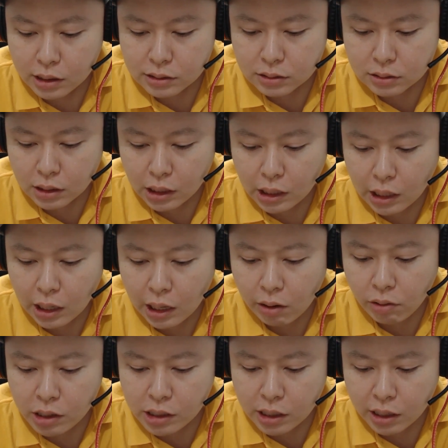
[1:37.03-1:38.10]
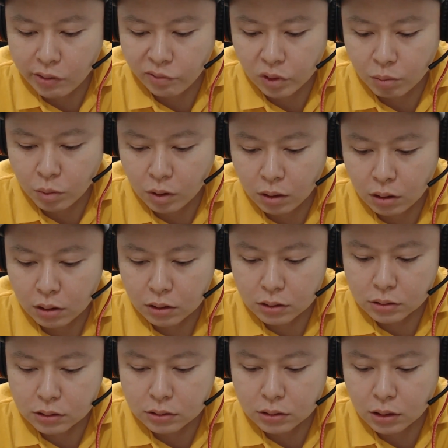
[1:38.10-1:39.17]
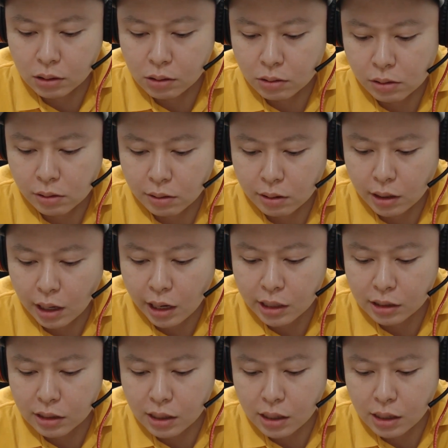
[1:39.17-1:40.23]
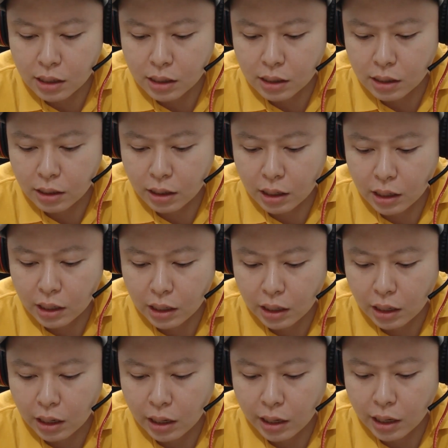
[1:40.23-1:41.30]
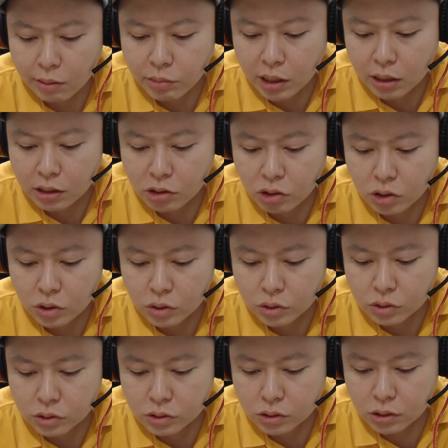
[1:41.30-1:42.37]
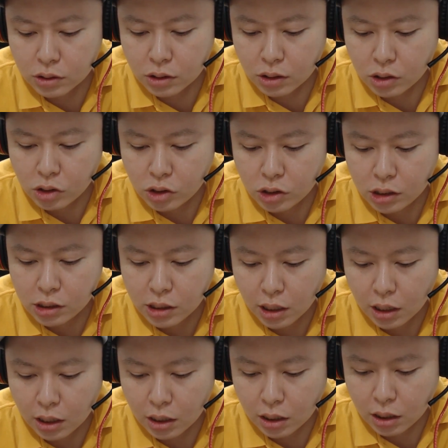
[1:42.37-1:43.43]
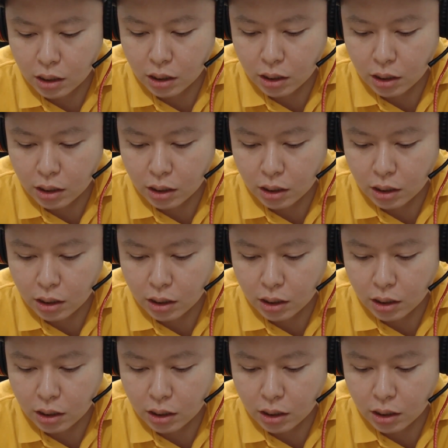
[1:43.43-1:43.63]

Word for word: Yes, I already have them all. So I think I am gonna choose Shida.